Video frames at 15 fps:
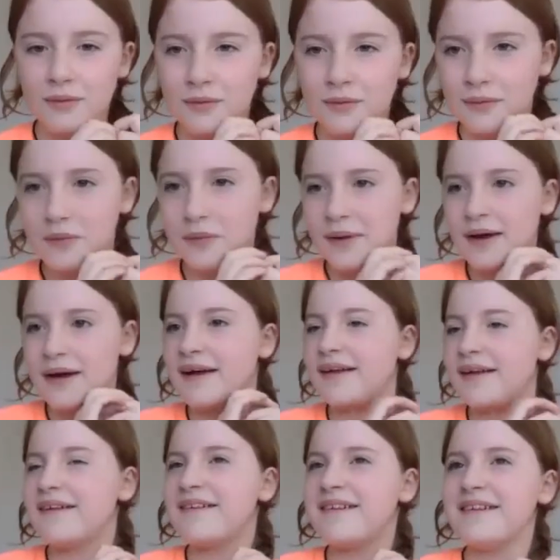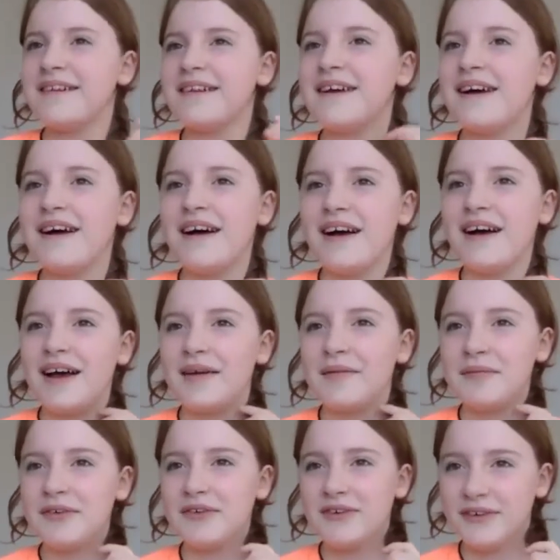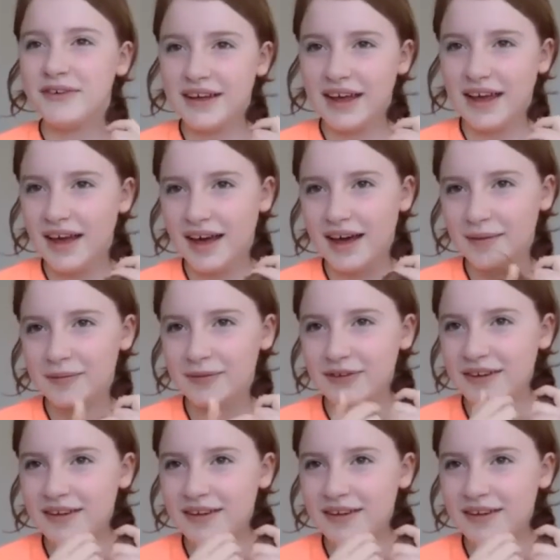well i'm not I'm not